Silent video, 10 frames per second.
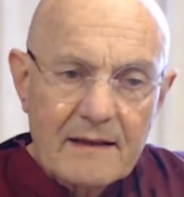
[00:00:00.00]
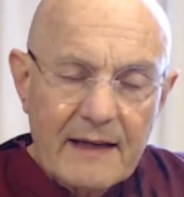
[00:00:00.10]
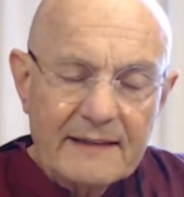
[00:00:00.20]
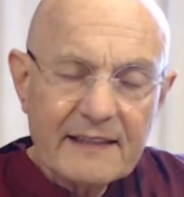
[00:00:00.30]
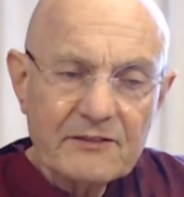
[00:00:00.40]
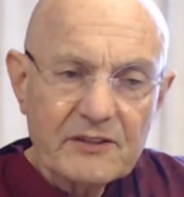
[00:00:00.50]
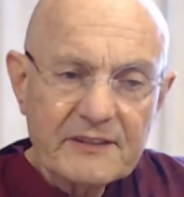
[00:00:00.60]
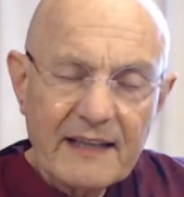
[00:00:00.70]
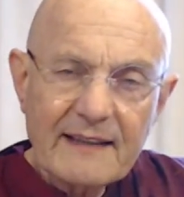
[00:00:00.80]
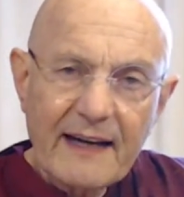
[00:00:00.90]
It's
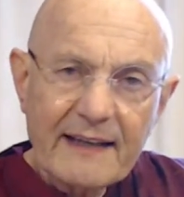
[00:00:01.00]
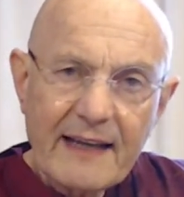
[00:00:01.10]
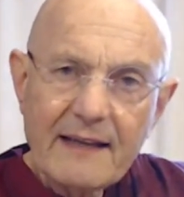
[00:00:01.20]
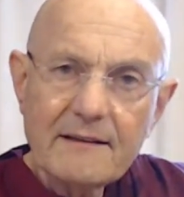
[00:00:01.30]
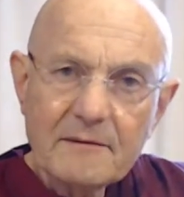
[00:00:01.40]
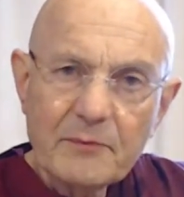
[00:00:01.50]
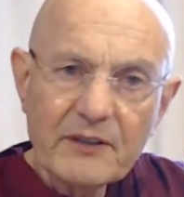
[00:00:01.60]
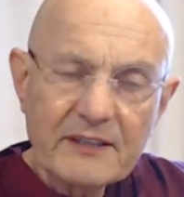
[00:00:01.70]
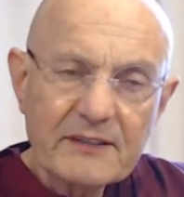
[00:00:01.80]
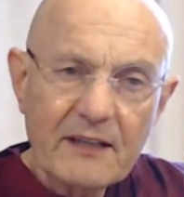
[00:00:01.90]
interesting that in
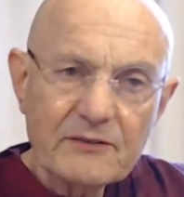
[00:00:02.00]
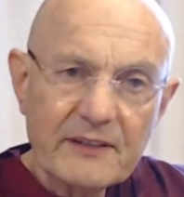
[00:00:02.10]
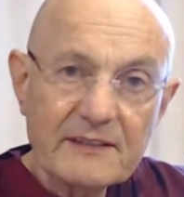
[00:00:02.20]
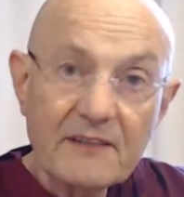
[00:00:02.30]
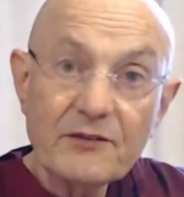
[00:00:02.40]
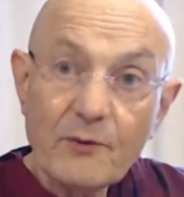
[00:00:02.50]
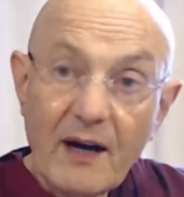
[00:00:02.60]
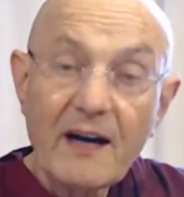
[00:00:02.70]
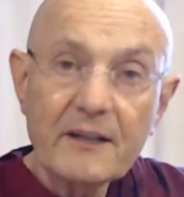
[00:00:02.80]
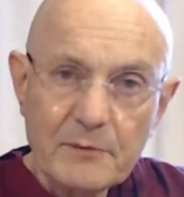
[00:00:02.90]
Buddhist countries, if you
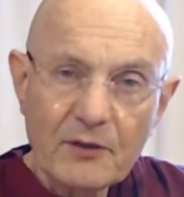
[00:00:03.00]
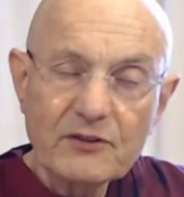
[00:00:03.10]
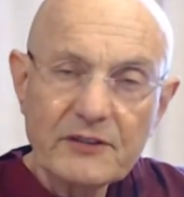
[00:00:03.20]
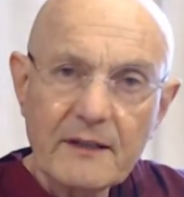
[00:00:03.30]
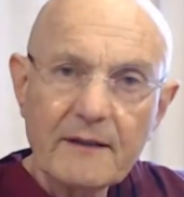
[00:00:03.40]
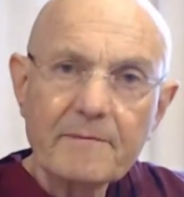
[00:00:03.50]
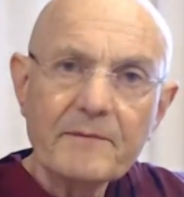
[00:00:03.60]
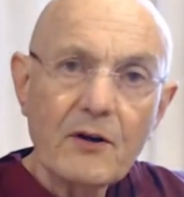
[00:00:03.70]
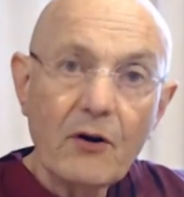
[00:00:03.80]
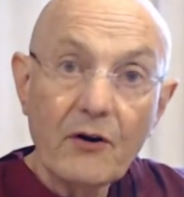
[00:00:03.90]
are a butcher
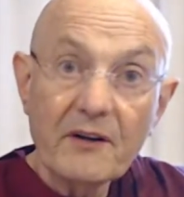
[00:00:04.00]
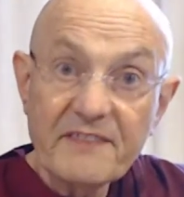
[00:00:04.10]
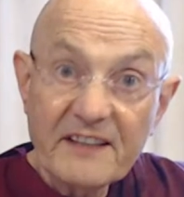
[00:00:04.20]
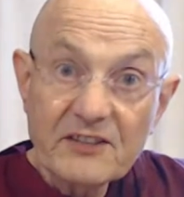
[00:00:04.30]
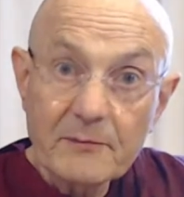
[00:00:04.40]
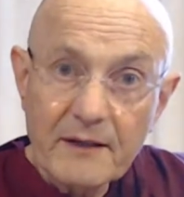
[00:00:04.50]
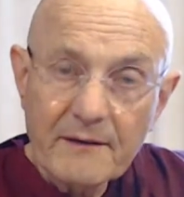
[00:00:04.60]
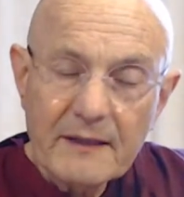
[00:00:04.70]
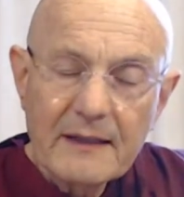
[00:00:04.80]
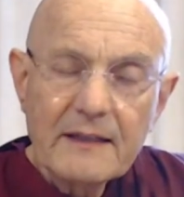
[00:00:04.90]
or a fisherman,
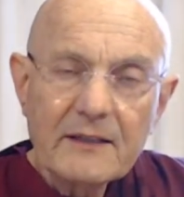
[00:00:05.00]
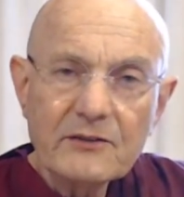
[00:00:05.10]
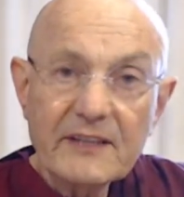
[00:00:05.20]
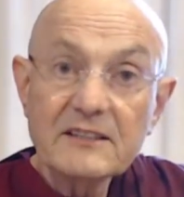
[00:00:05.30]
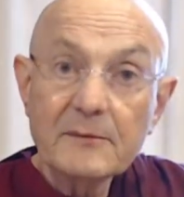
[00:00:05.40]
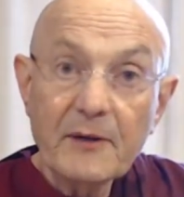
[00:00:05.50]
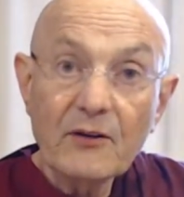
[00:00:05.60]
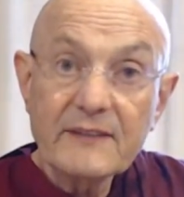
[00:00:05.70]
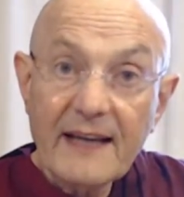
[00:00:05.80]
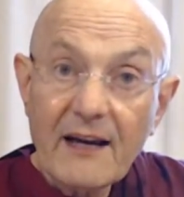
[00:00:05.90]
you tend to be
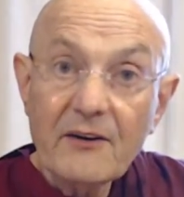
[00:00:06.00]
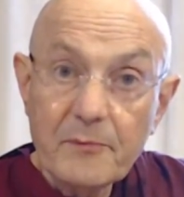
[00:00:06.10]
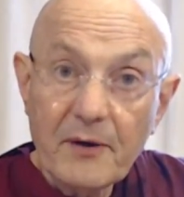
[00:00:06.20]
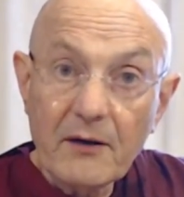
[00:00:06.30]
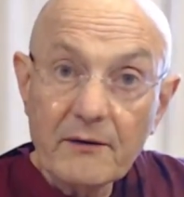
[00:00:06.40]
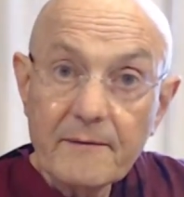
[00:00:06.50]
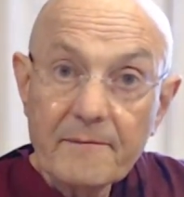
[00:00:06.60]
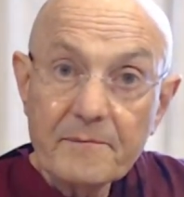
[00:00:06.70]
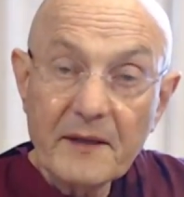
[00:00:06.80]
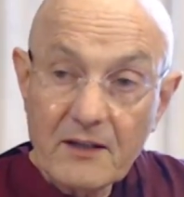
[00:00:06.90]
looked down upon
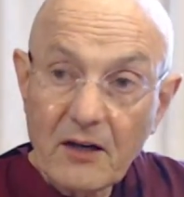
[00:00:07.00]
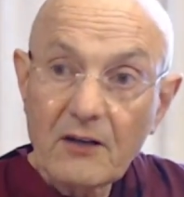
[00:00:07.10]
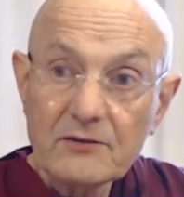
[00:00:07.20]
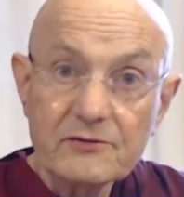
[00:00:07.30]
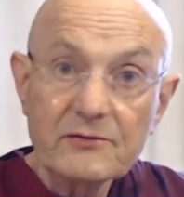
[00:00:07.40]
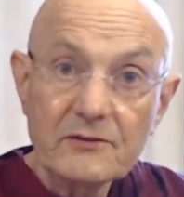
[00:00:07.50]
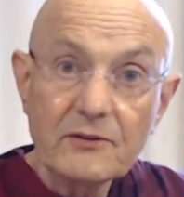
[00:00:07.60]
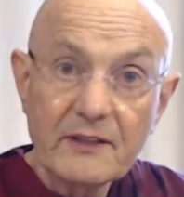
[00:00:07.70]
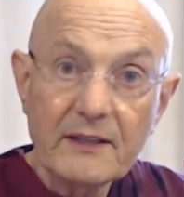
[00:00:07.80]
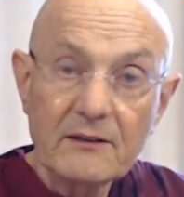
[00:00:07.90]
because you
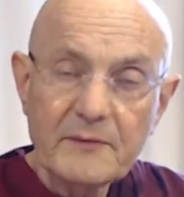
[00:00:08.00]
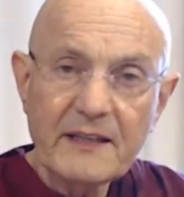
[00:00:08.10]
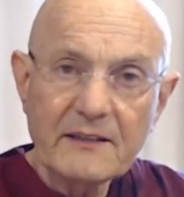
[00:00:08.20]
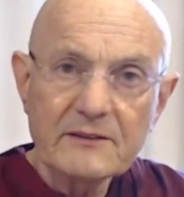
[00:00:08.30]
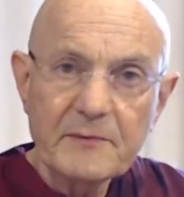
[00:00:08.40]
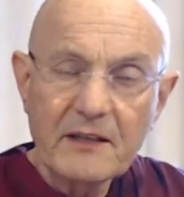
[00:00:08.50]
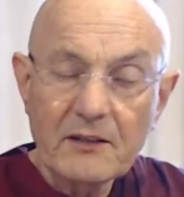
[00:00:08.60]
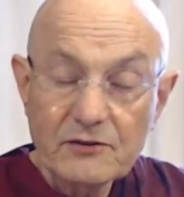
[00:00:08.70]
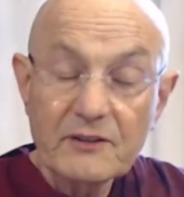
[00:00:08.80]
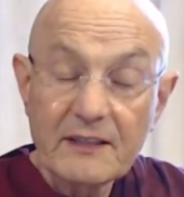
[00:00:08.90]
kill meat,
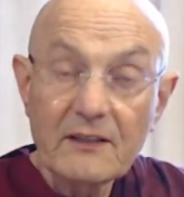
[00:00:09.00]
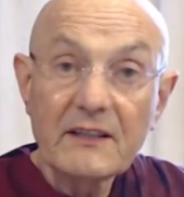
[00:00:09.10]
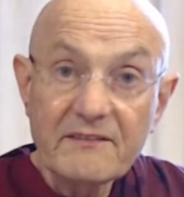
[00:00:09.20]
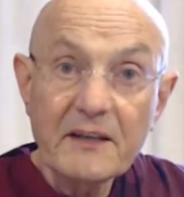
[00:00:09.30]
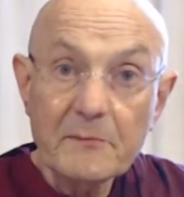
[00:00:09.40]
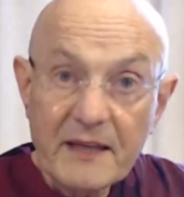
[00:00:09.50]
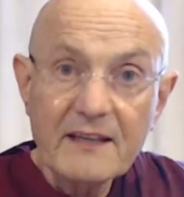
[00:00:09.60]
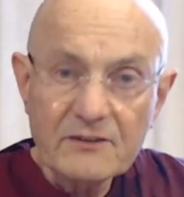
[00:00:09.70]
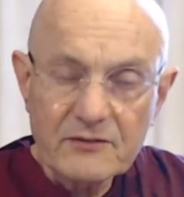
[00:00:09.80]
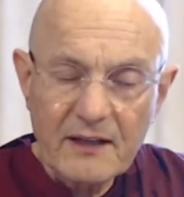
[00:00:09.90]
because you kill living
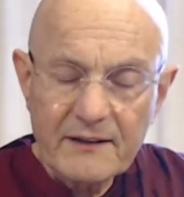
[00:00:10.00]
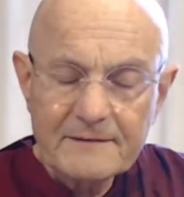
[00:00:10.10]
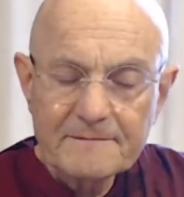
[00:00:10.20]
beings, rather.